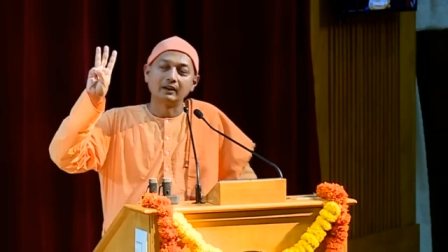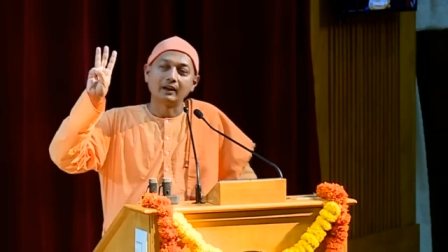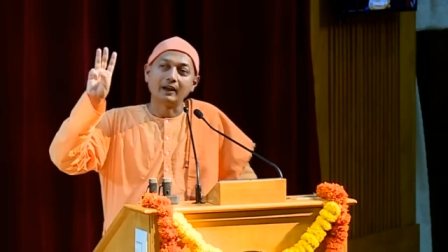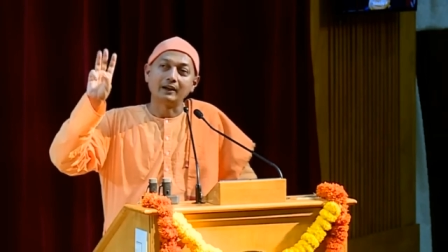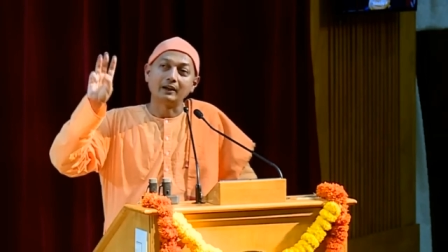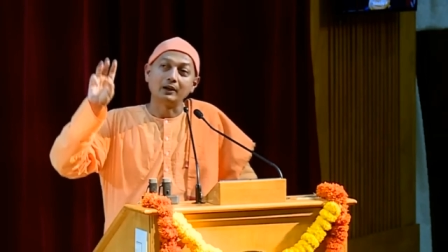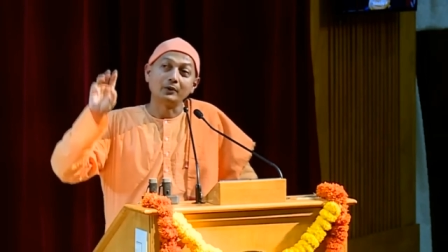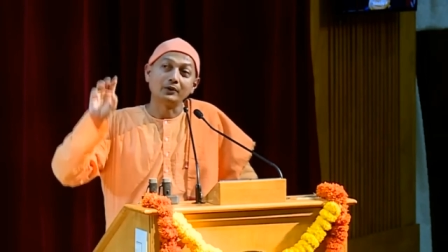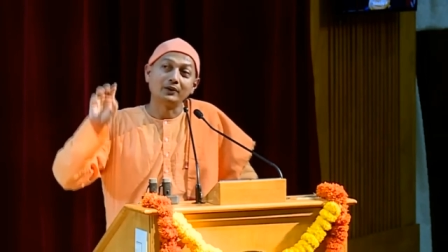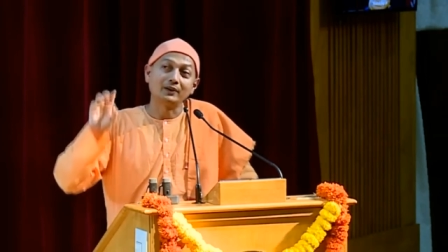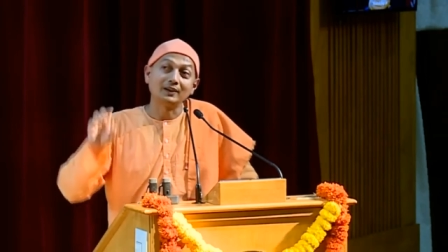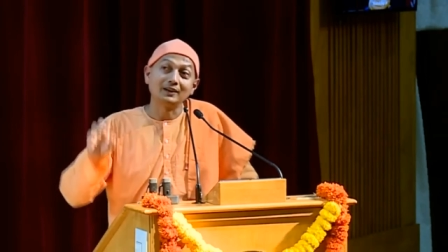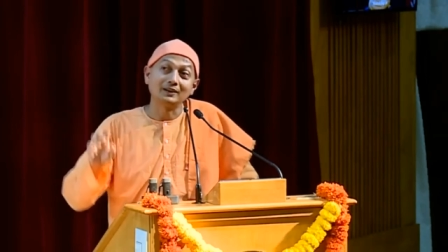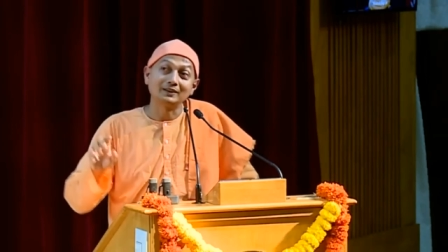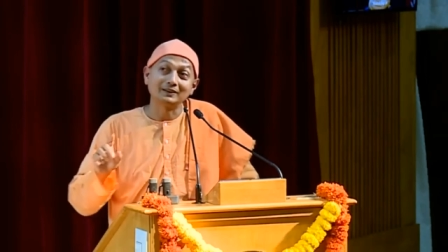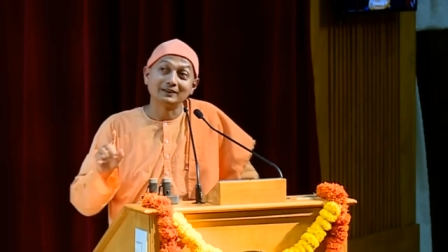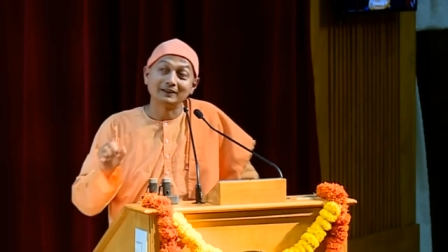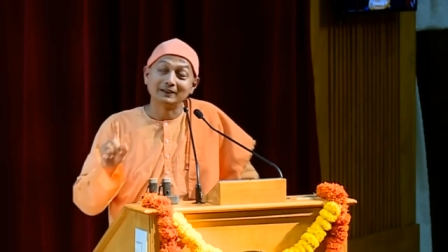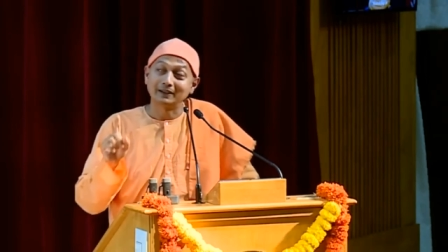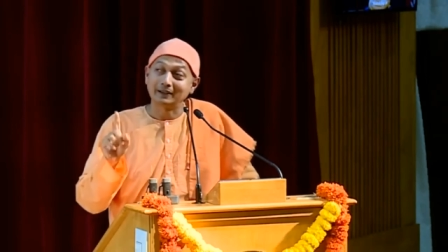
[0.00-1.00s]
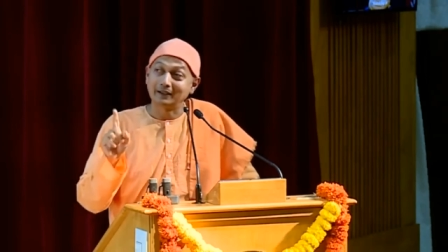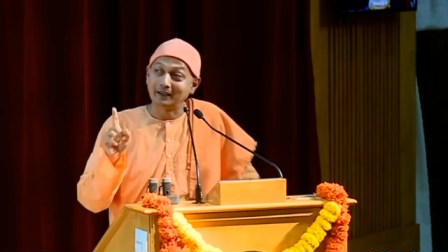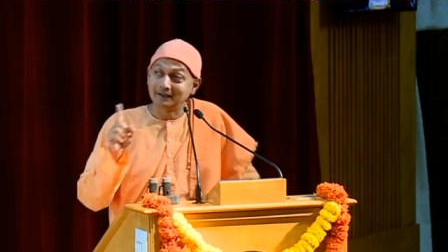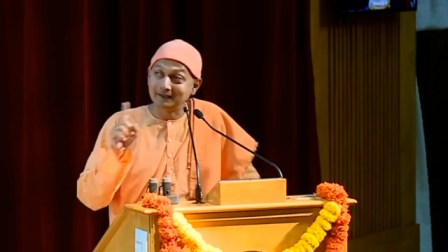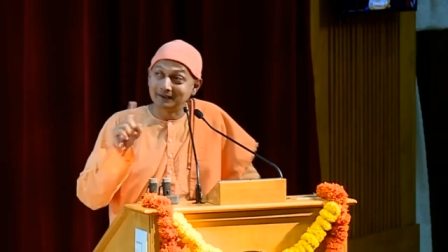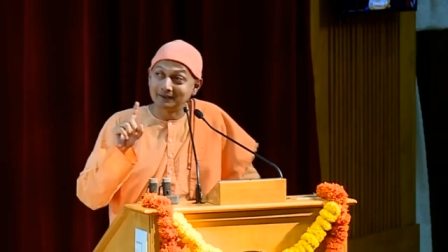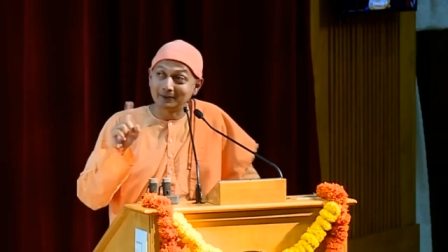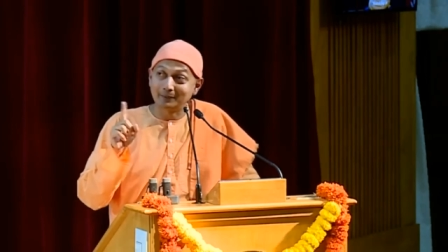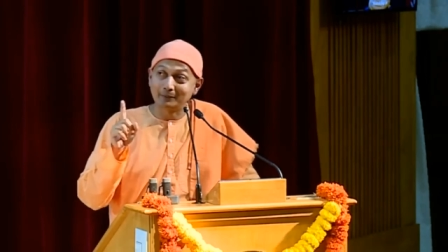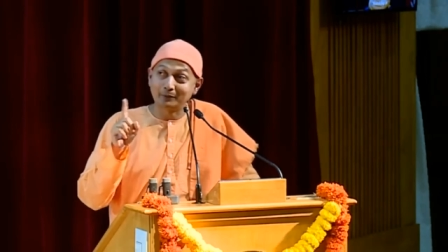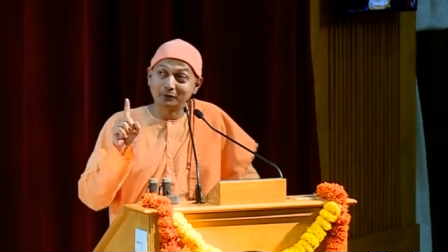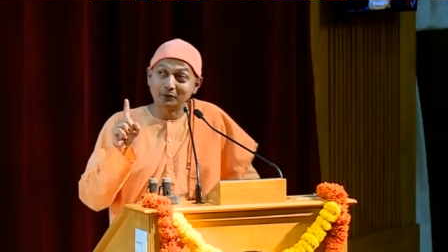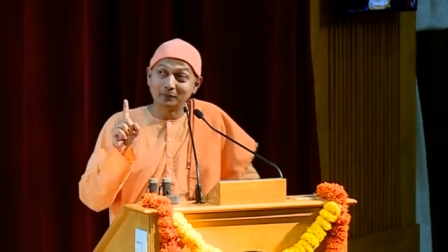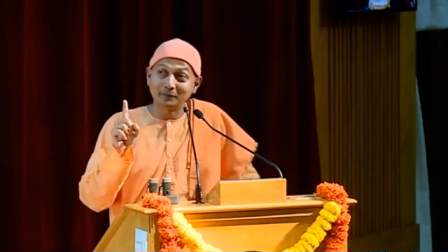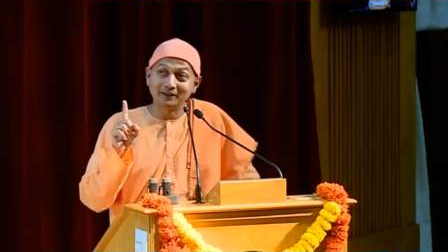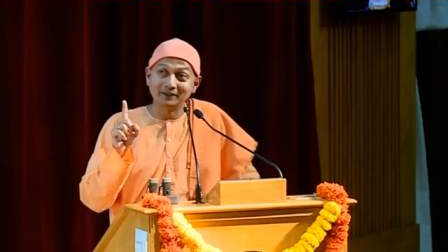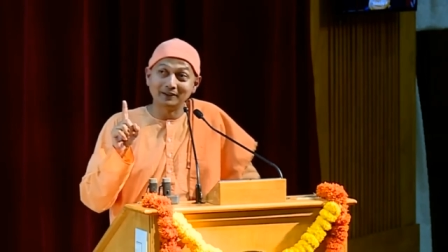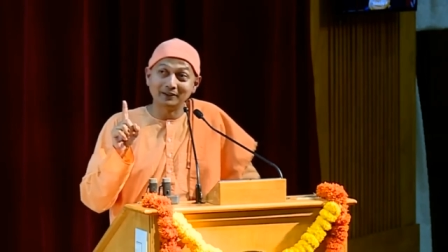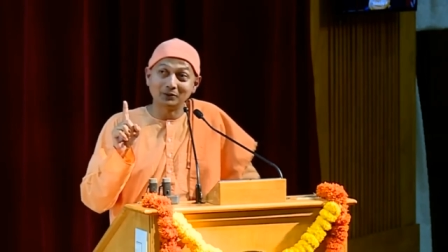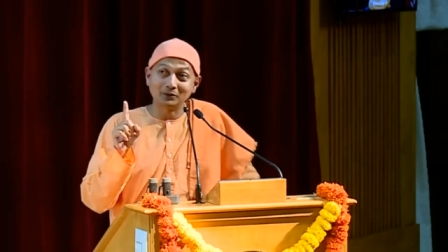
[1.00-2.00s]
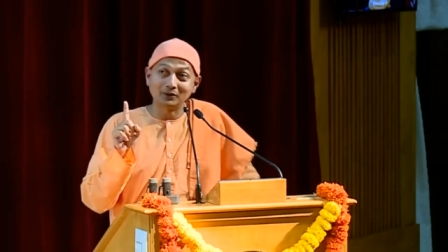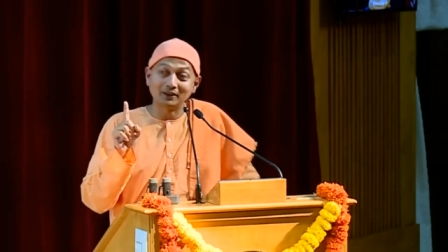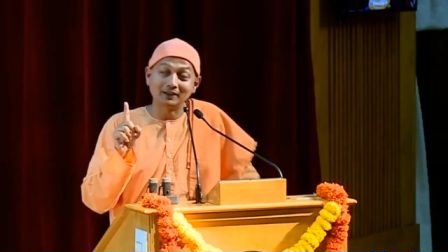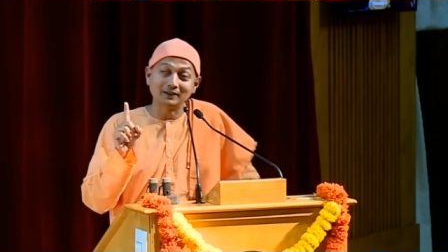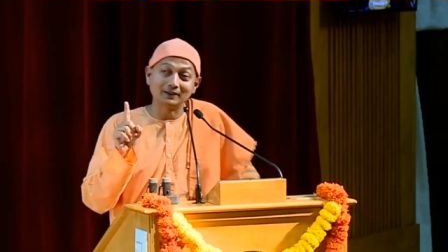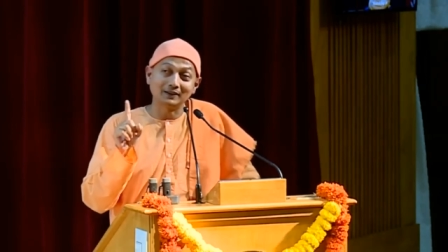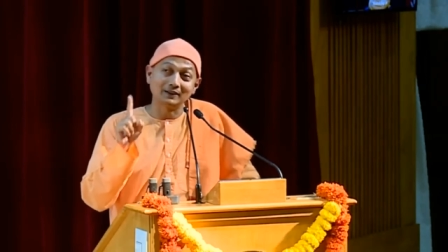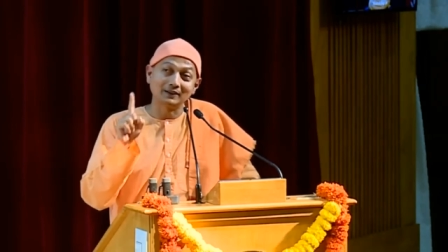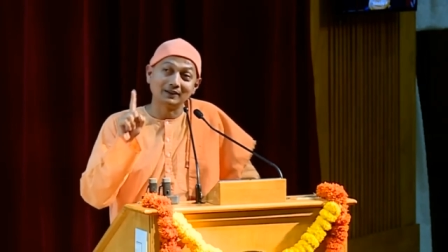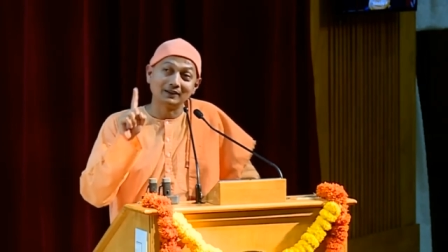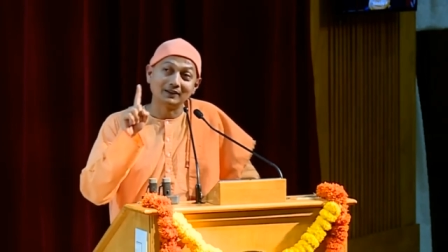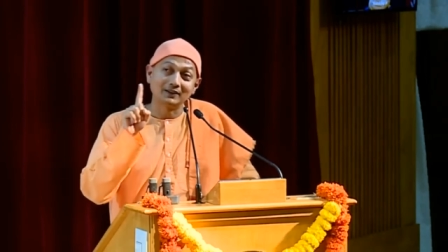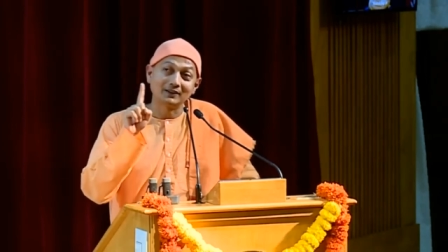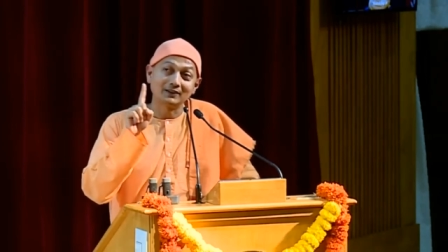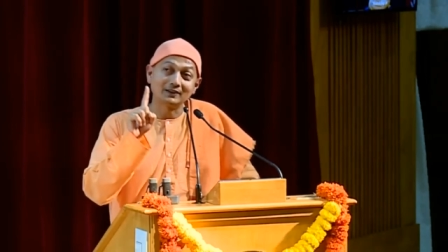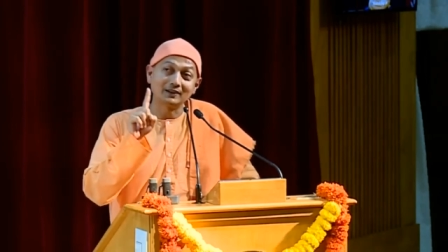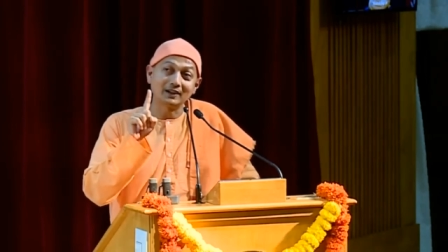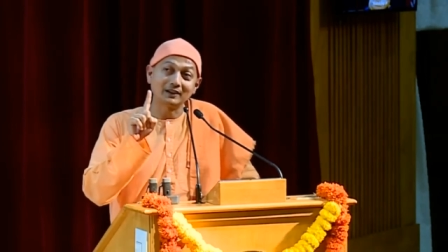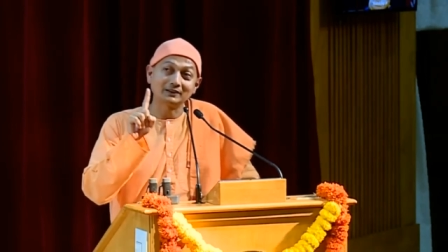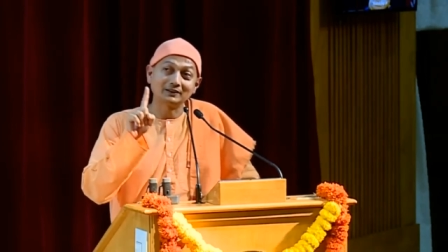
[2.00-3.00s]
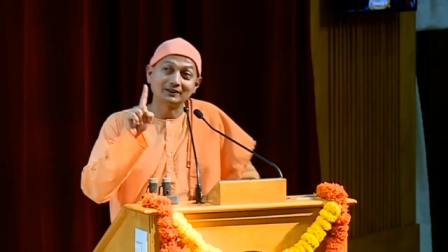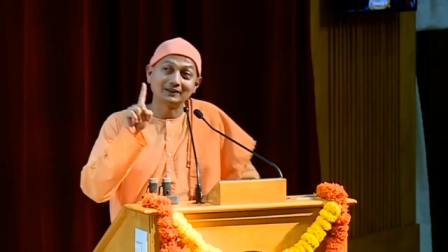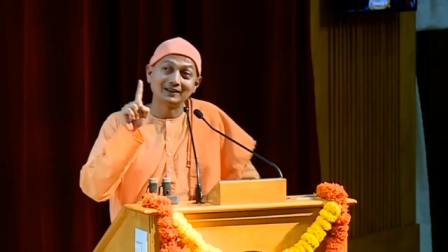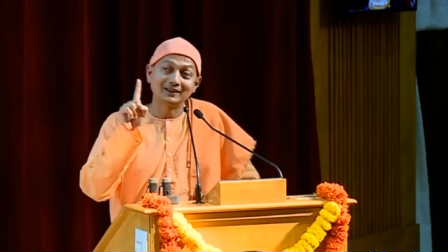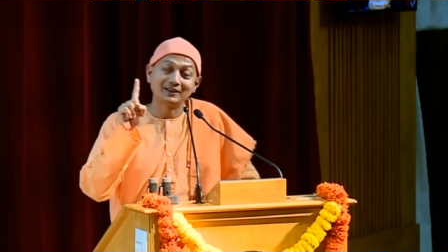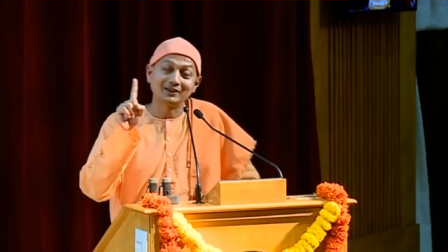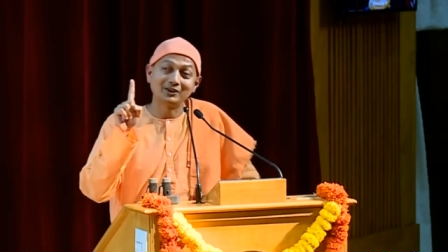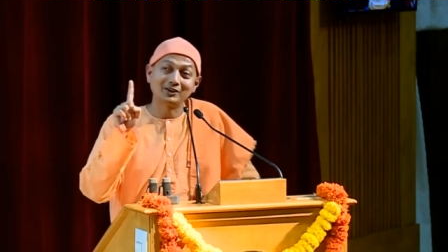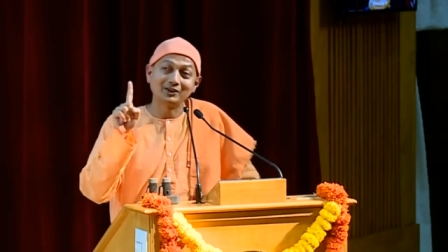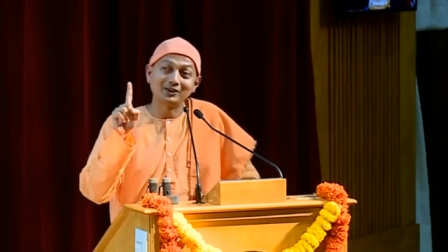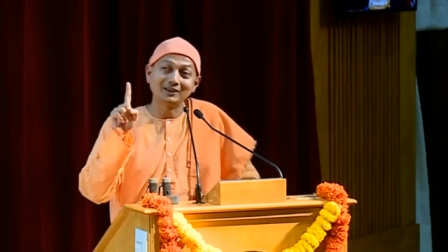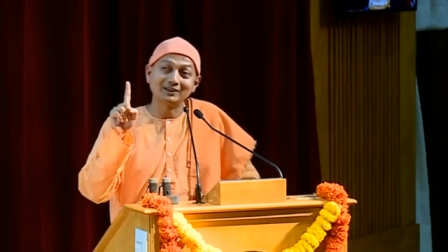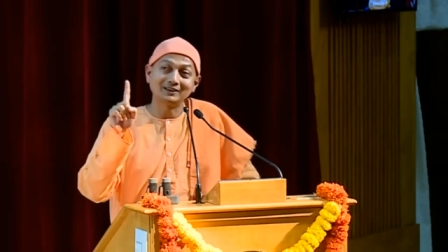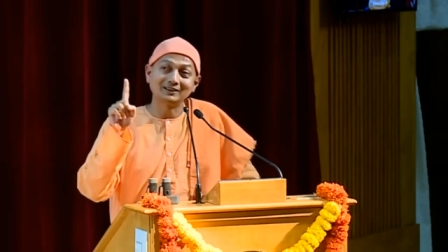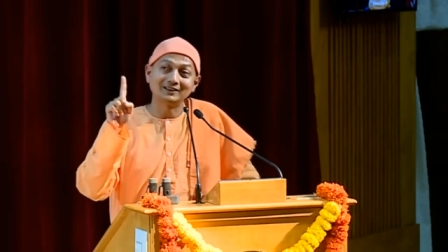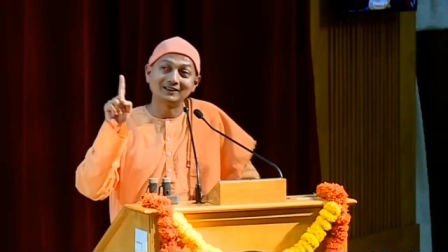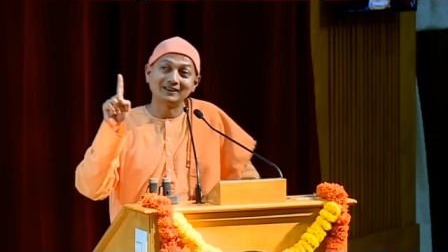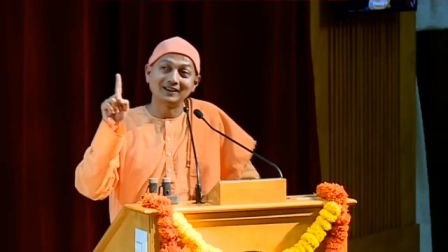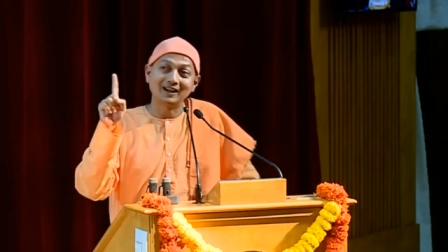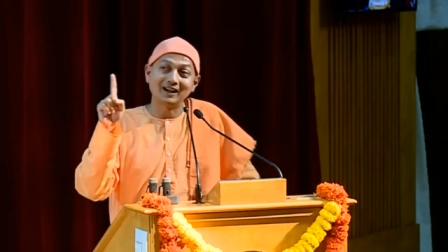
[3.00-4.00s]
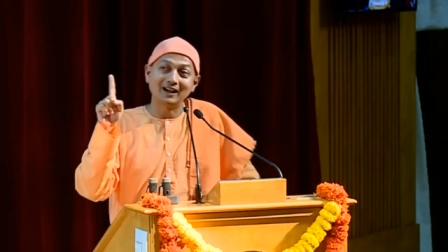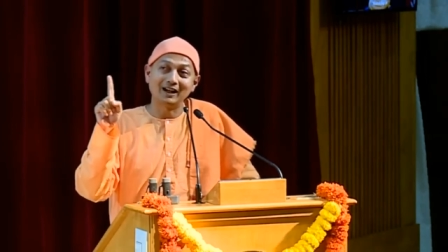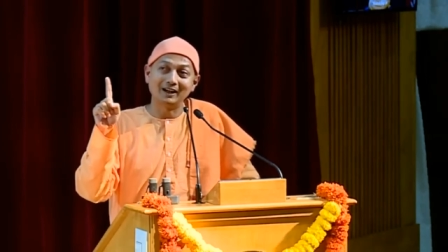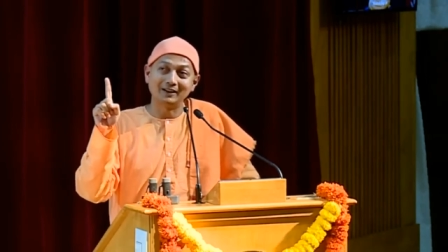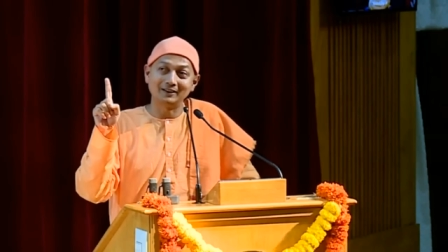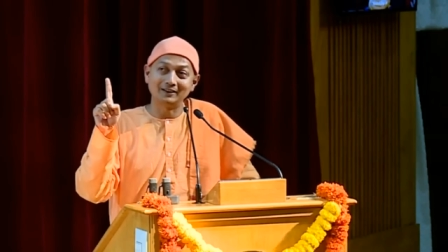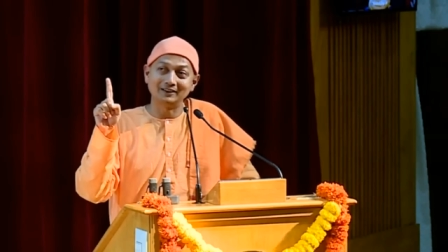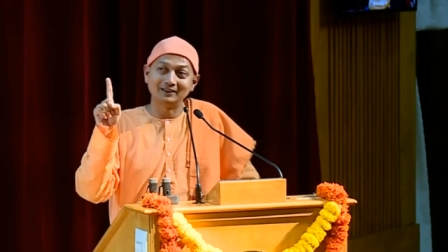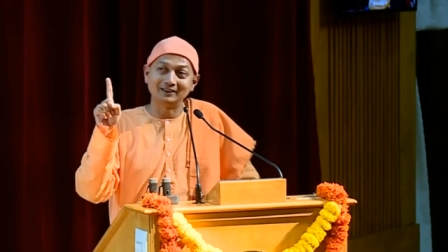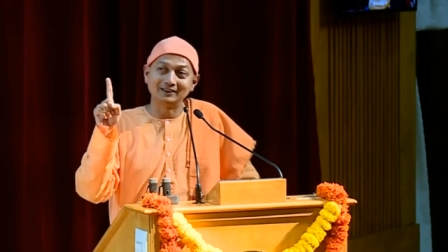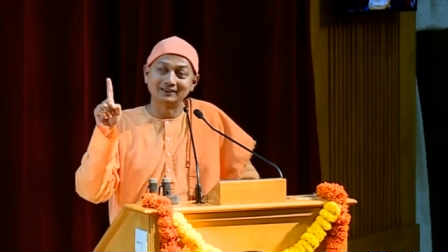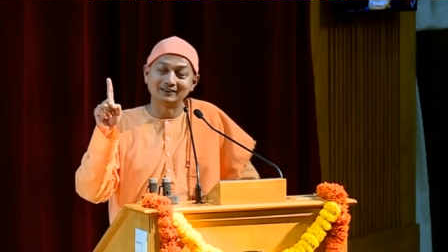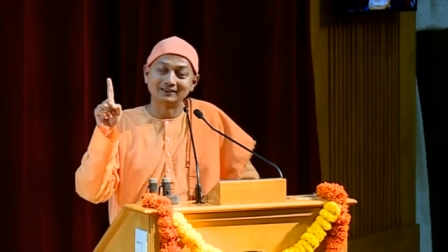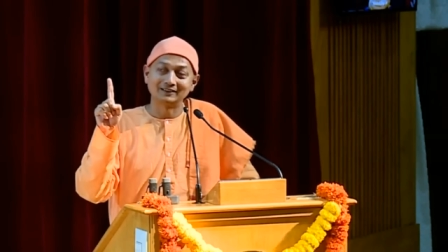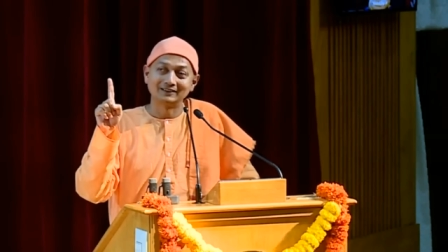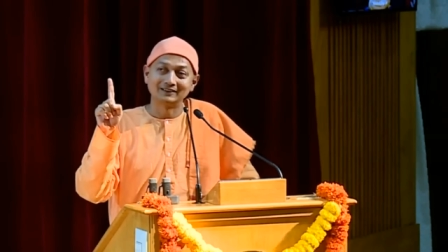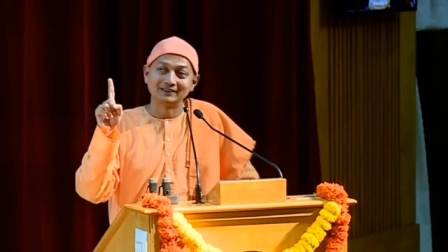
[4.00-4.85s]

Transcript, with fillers: And now you think I think some of you are beginning to get it. Sat Chit Ananda.